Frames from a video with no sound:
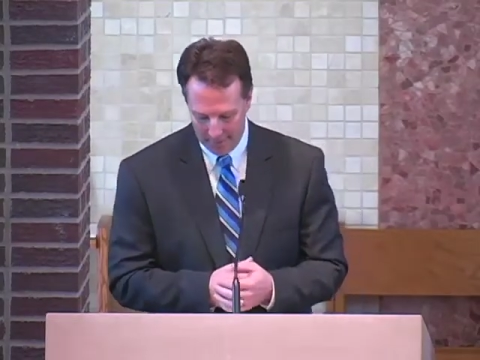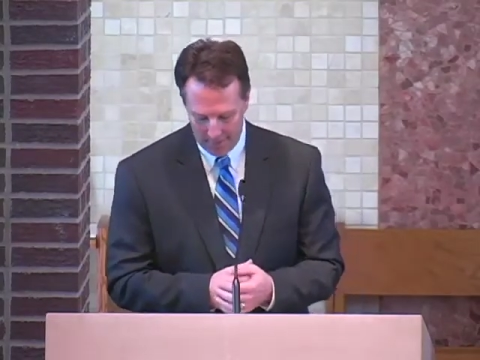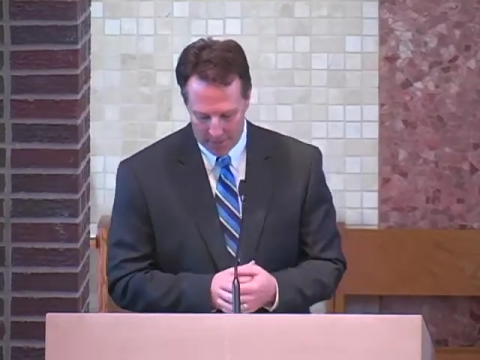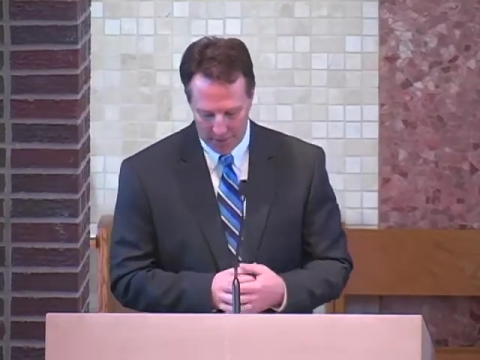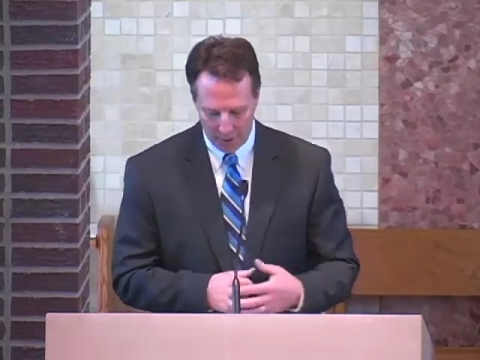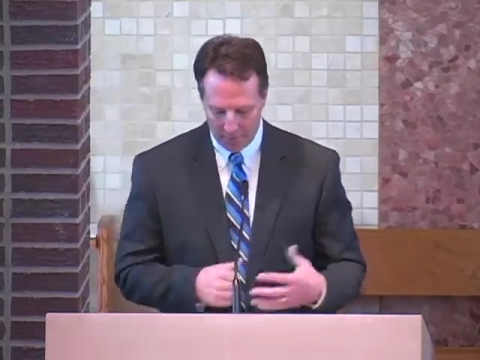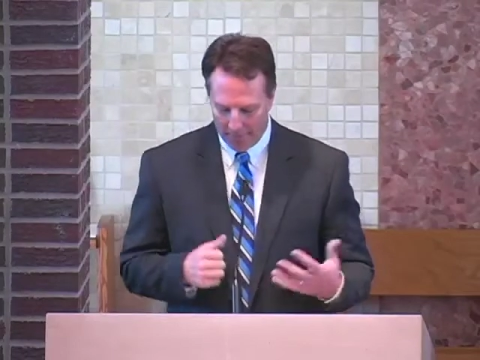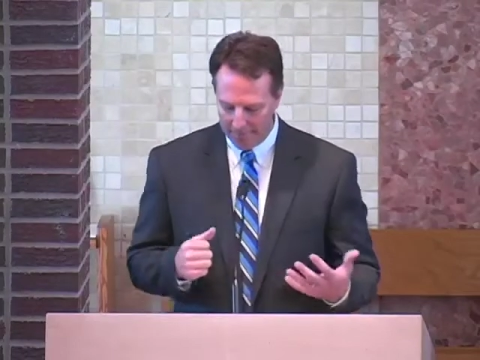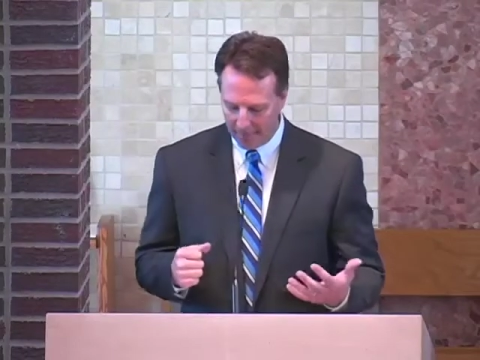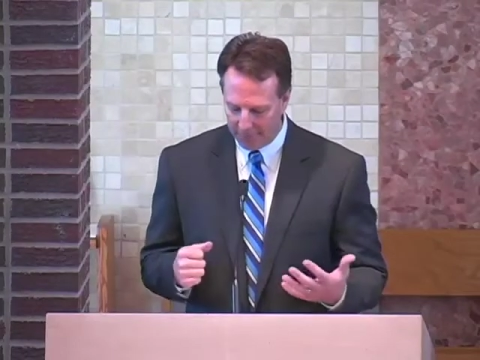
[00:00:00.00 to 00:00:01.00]
So
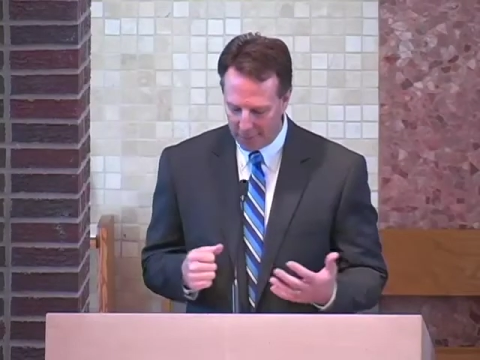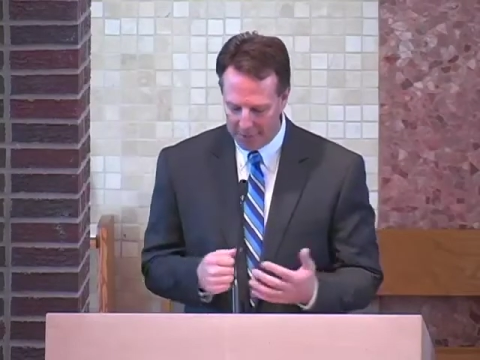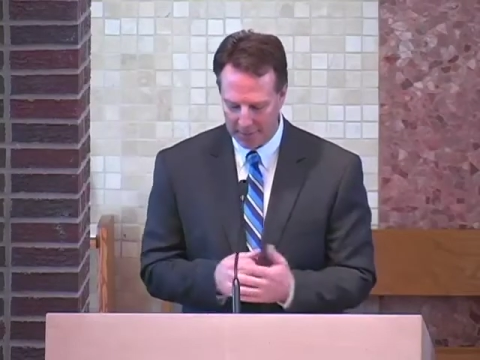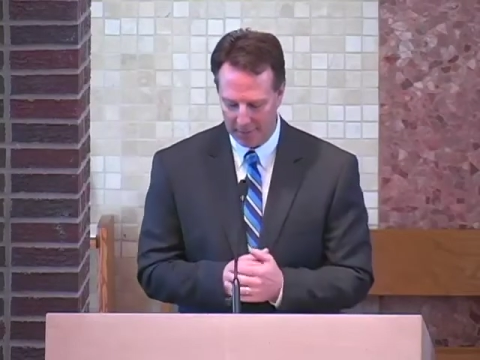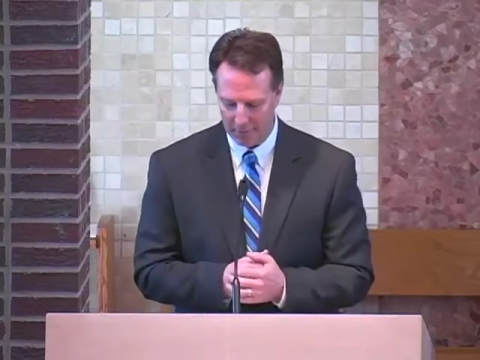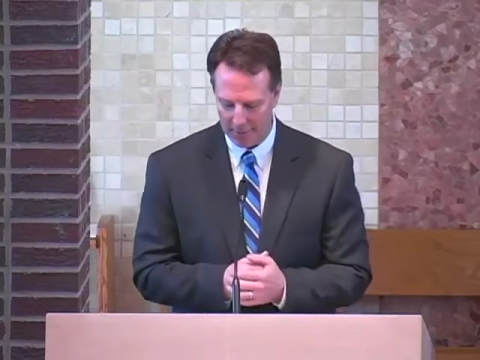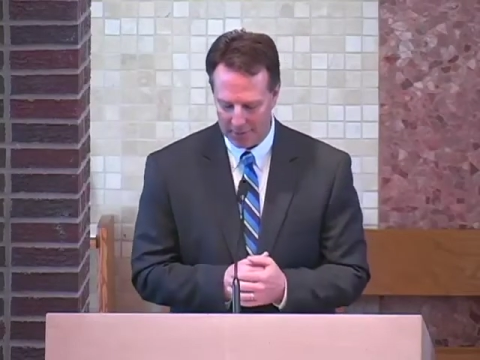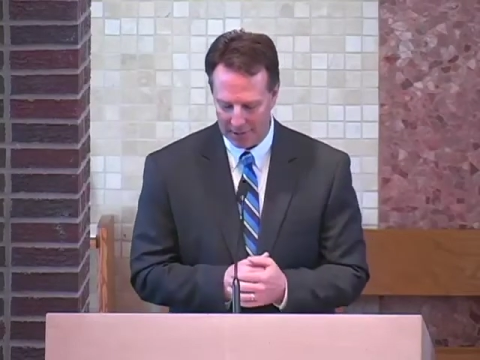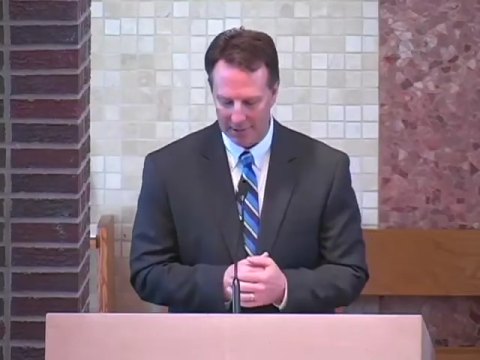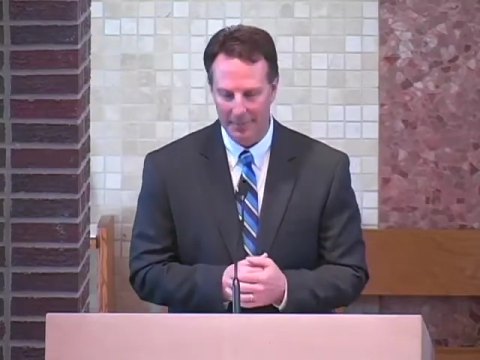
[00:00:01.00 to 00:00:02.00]
the first thing I want to
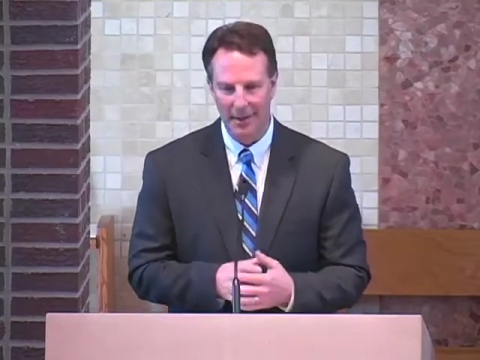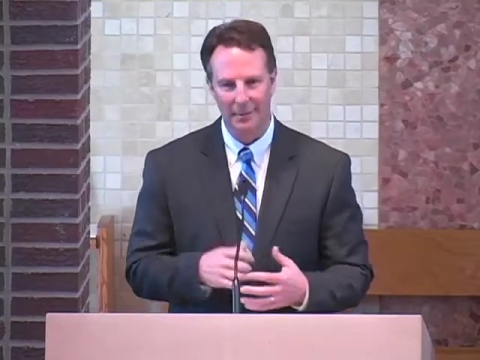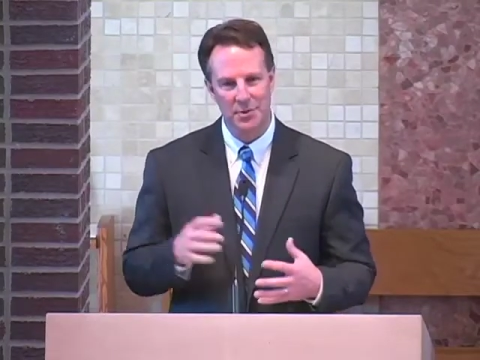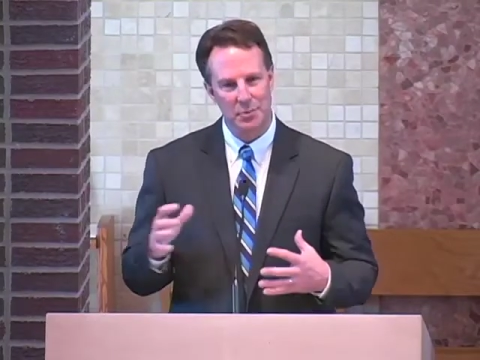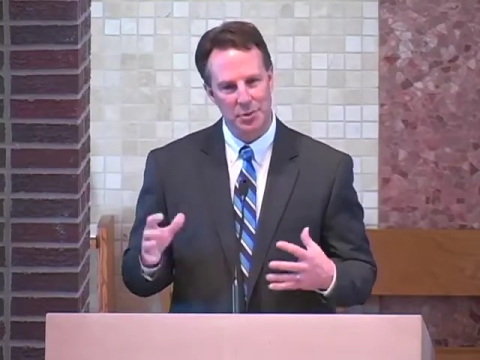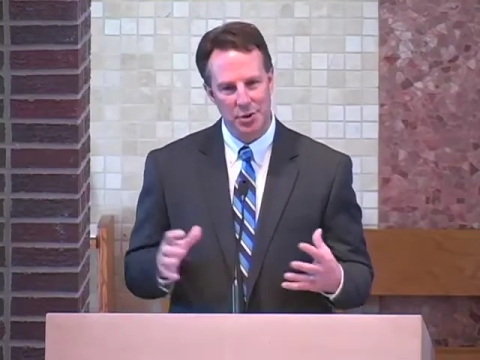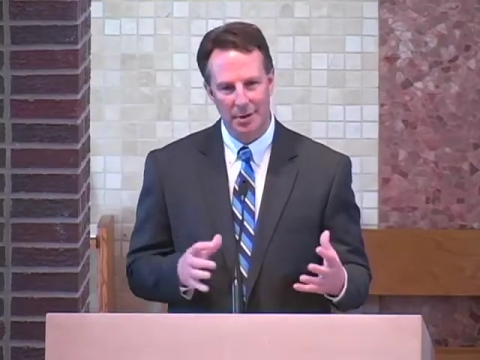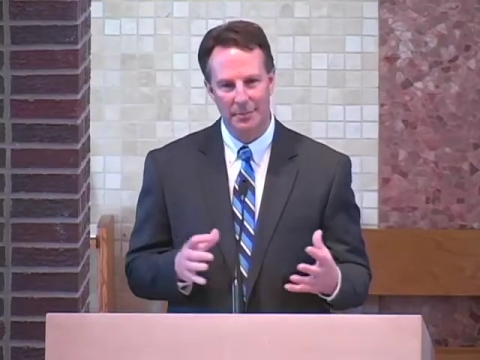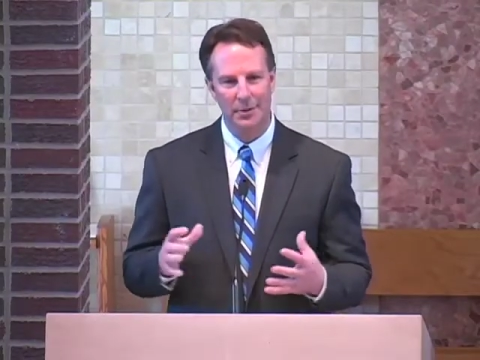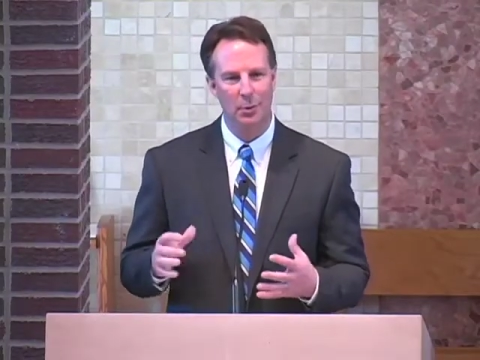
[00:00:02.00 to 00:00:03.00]
talk about, I'm switching
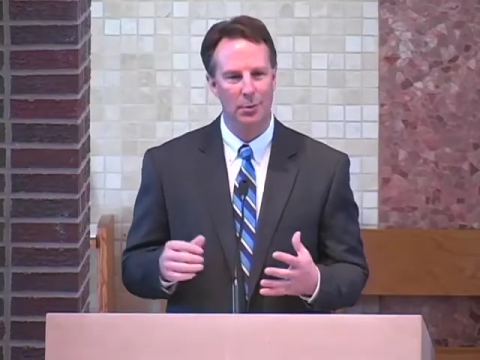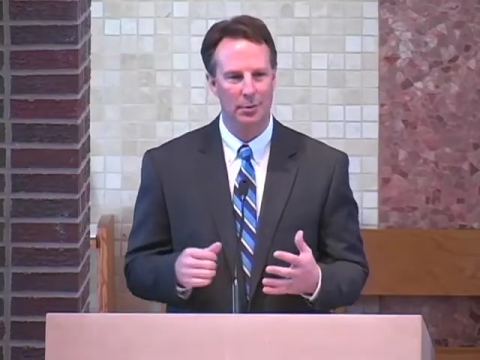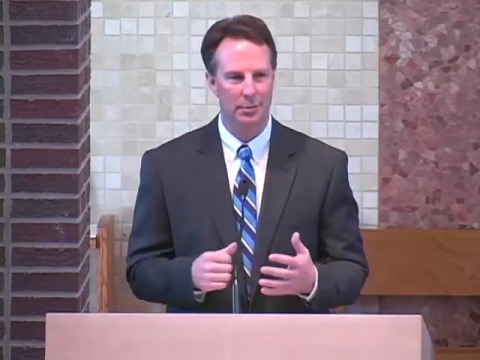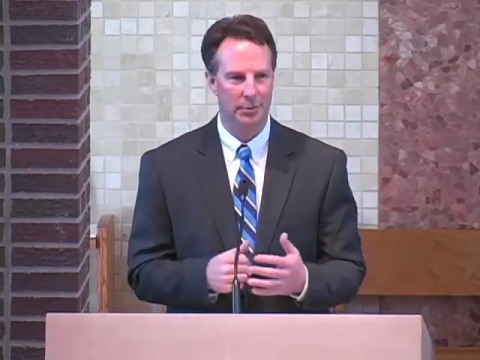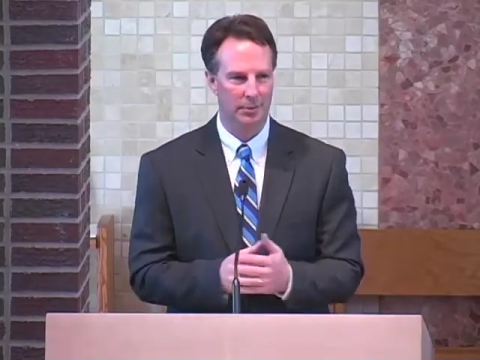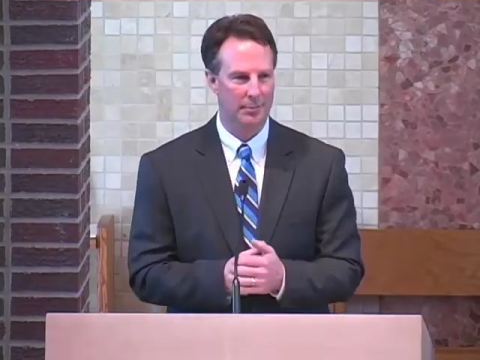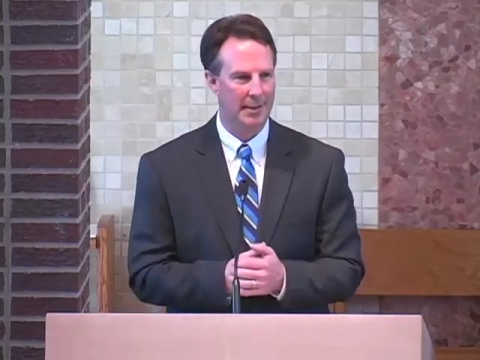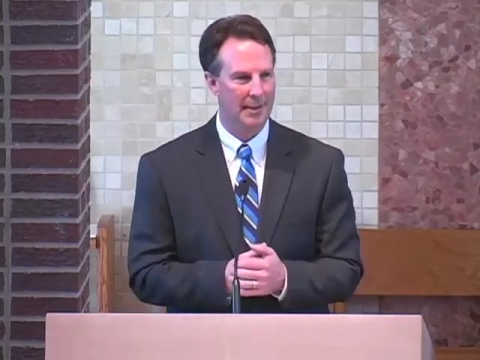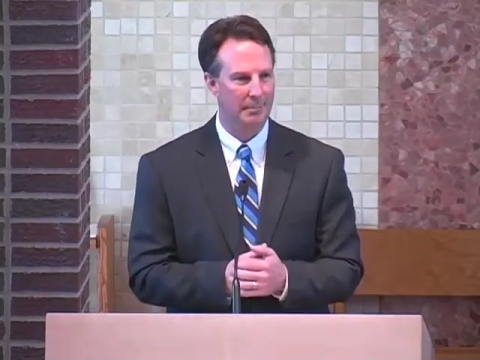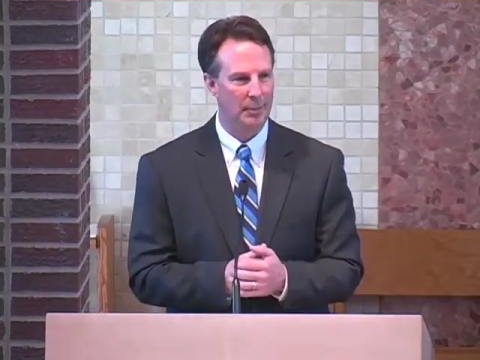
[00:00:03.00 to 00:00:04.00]
up the order a little
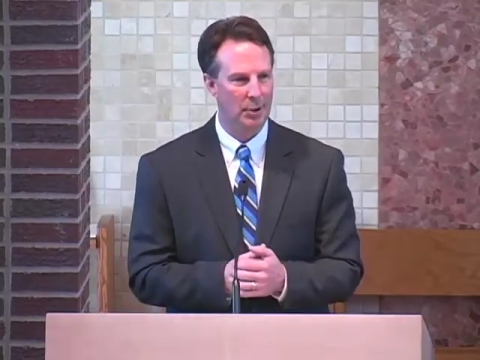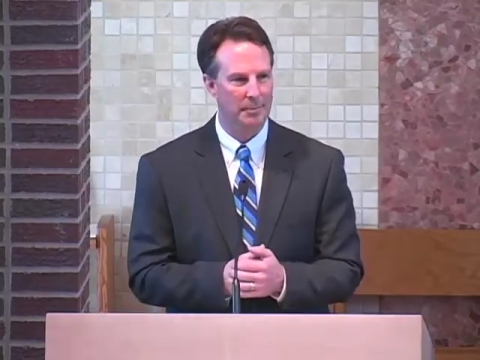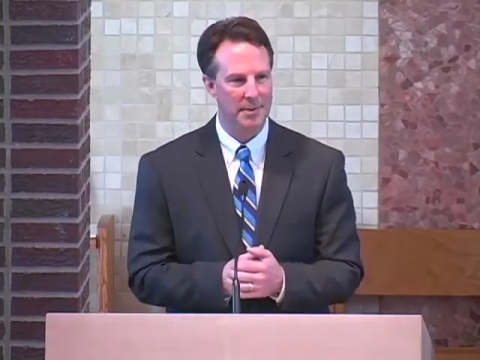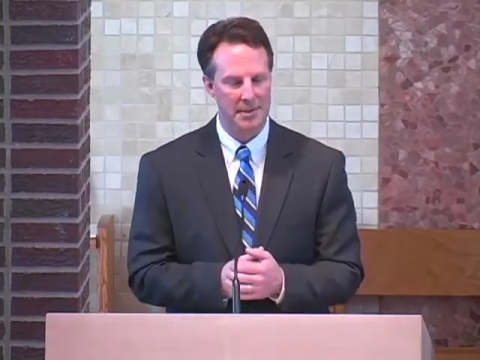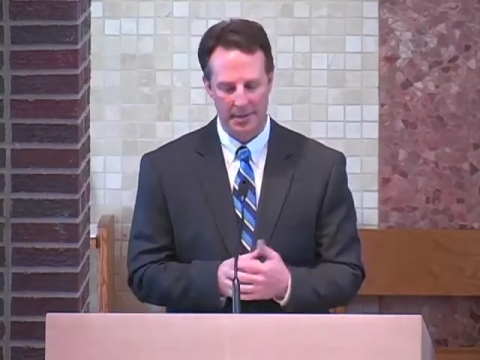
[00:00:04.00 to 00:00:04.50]
bit on purpose.